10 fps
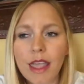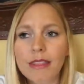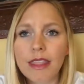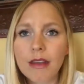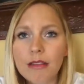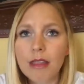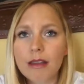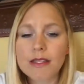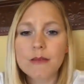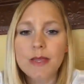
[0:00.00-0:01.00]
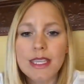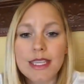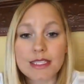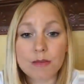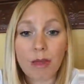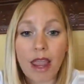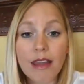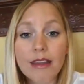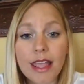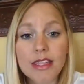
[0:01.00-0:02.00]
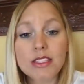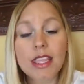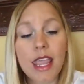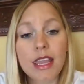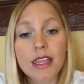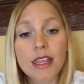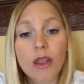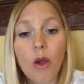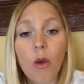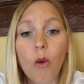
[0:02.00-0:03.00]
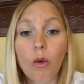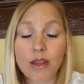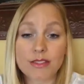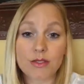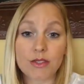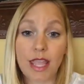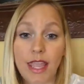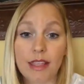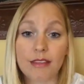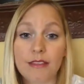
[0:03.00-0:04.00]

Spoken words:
They're there to be inspired, educated, or entertained.